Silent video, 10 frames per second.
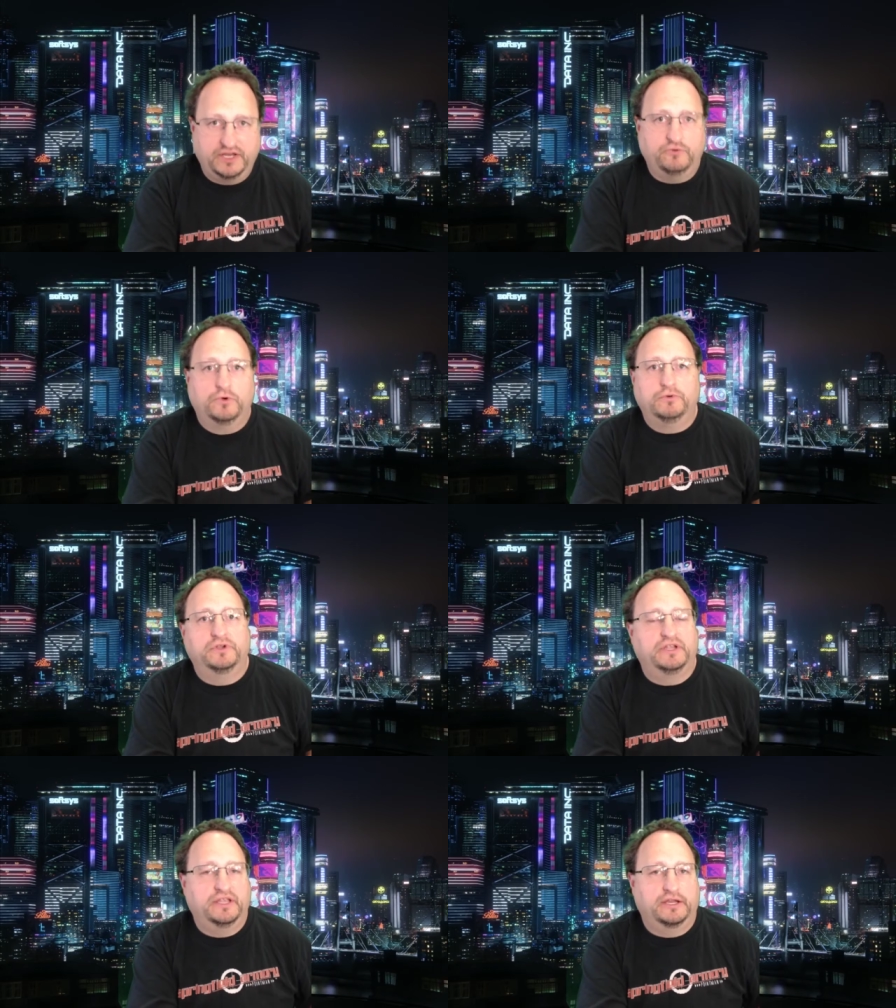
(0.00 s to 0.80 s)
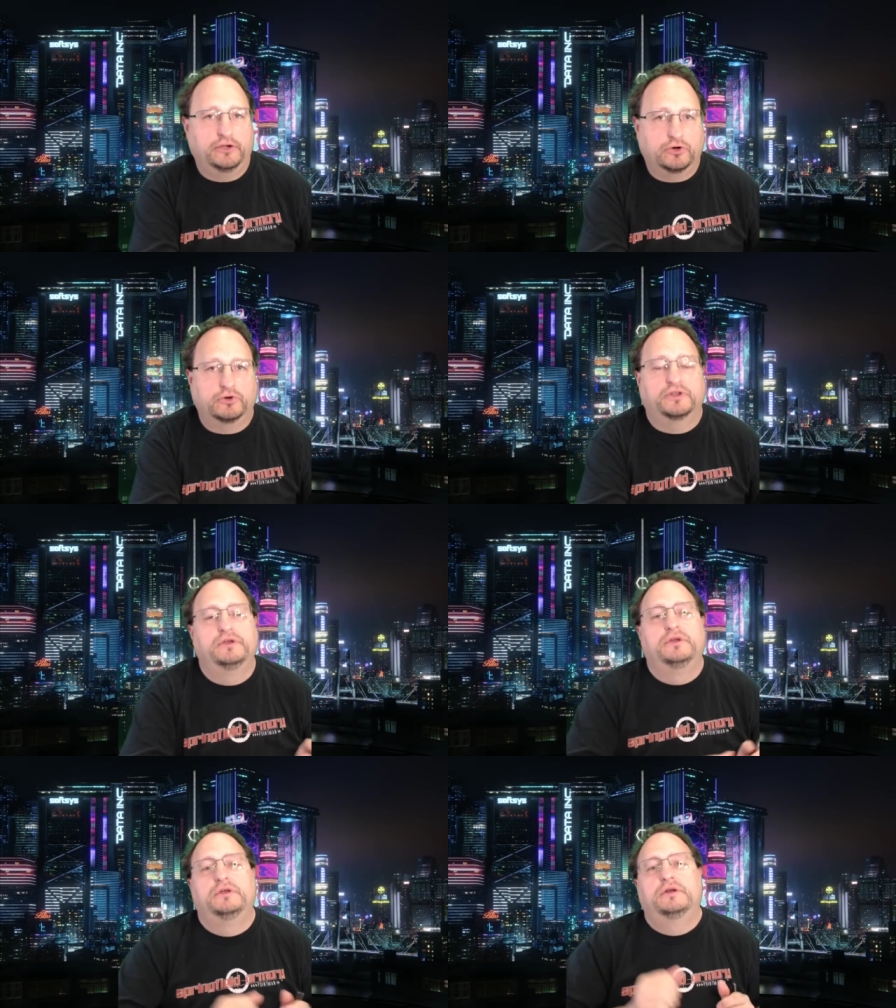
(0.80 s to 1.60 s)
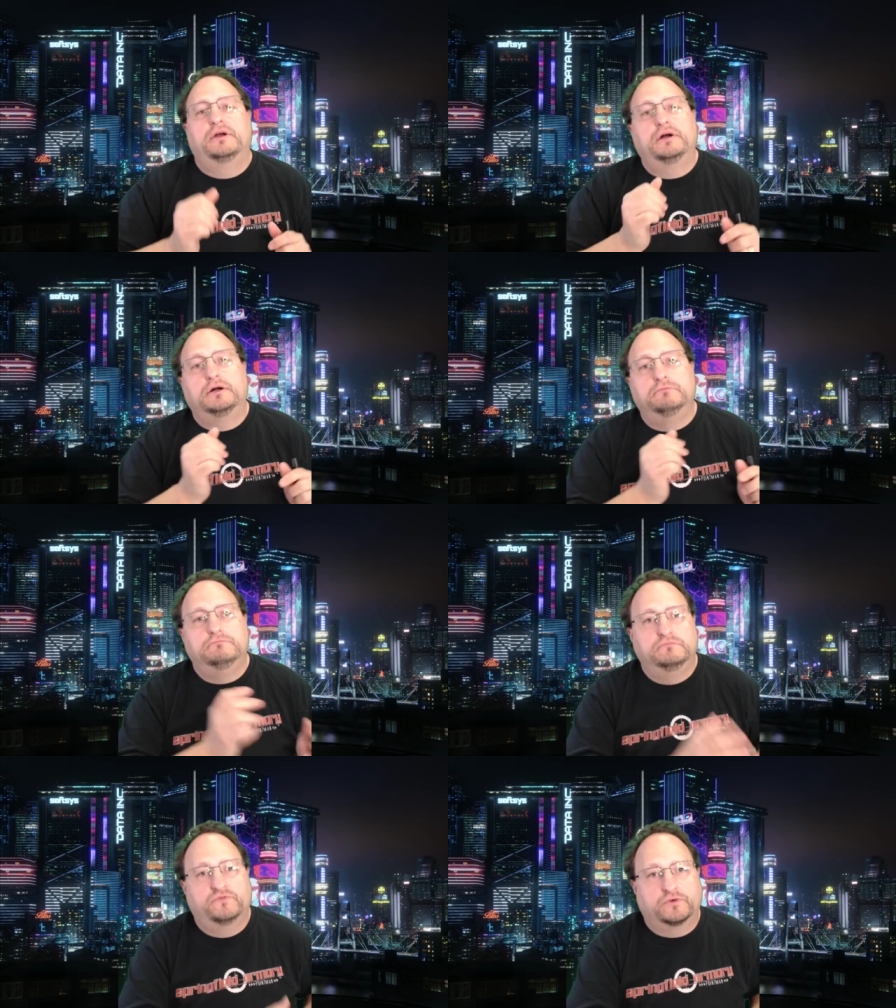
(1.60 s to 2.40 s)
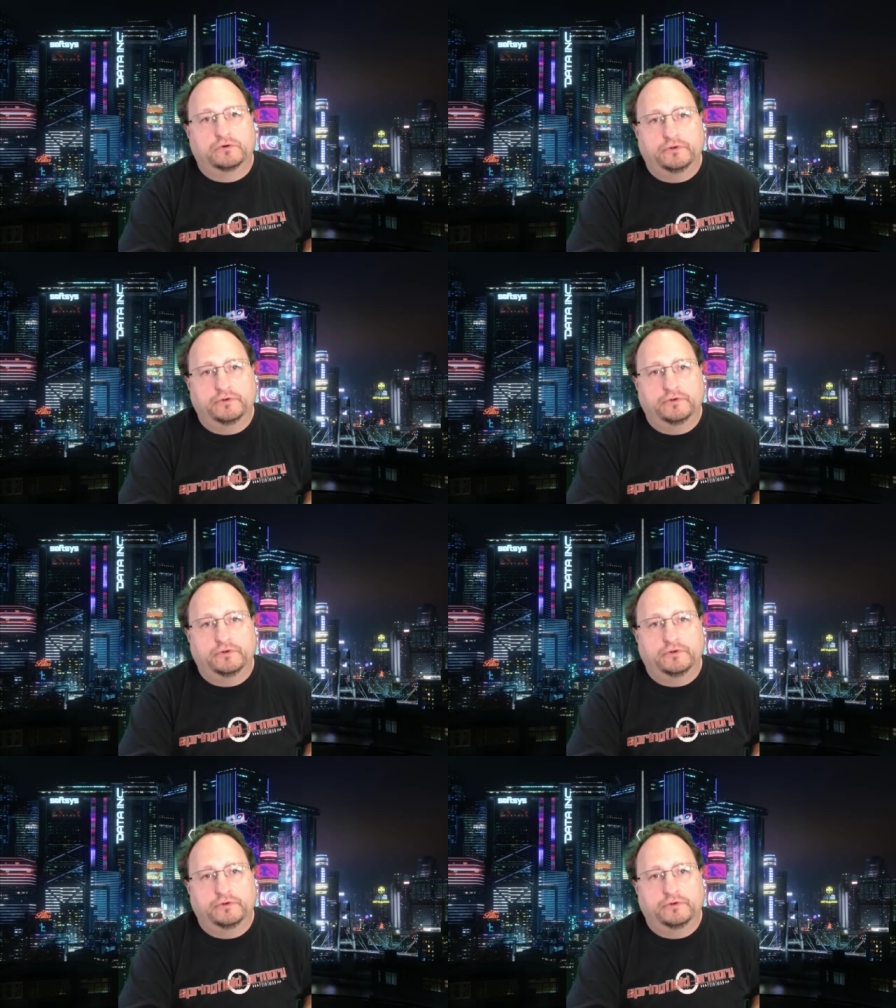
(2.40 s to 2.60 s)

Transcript: getting wounded, getting hurt, um,